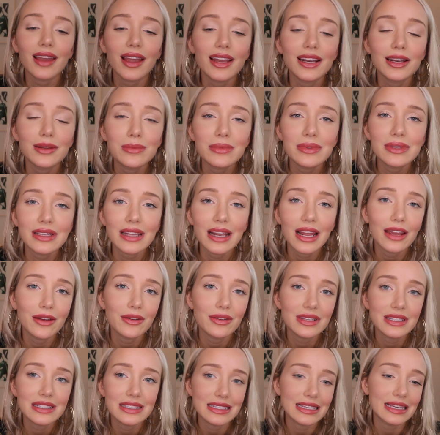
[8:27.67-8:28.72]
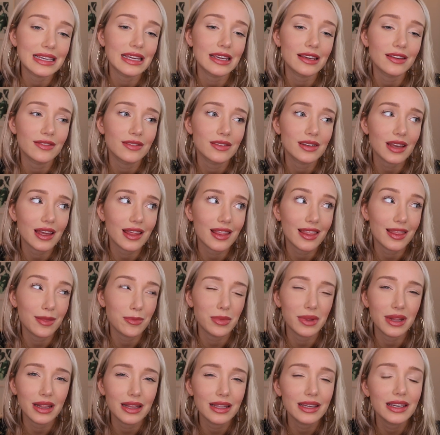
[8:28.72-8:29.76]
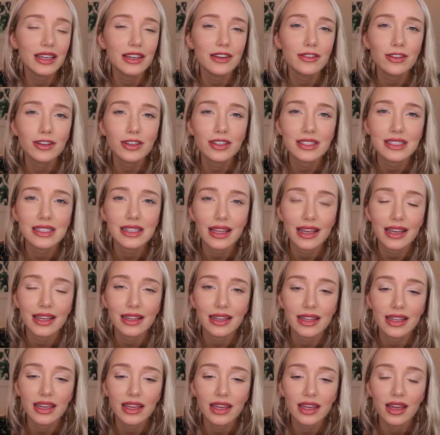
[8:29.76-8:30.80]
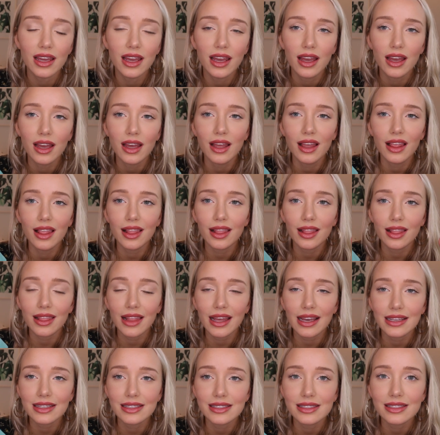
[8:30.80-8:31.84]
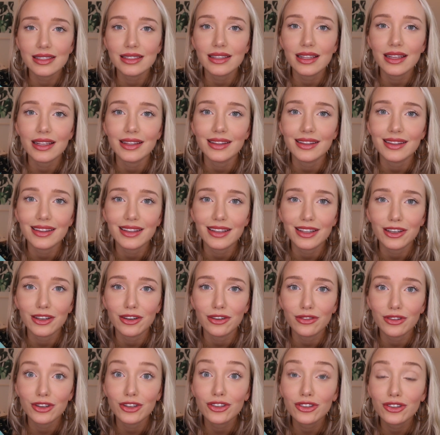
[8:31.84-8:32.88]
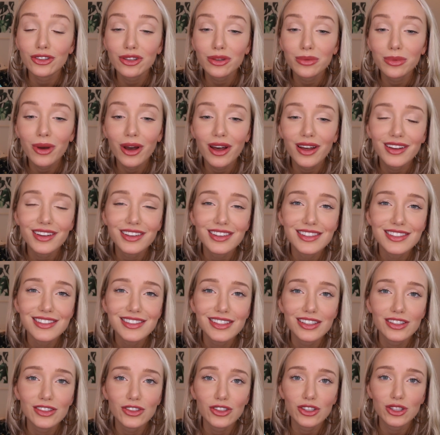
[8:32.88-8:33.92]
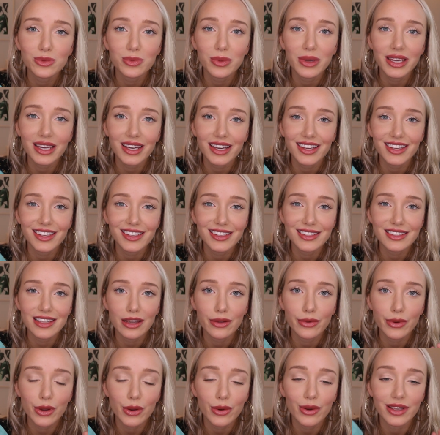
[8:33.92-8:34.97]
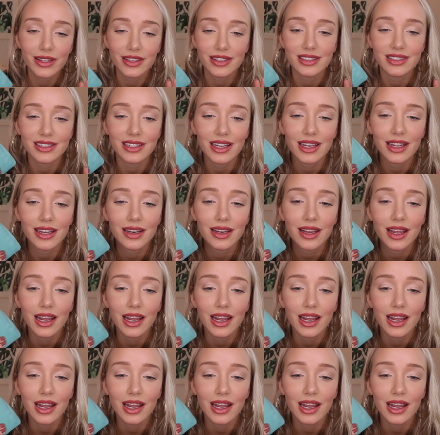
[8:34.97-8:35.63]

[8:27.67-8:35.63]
items that I received, I believe, are slightly less than the original box, just because I requested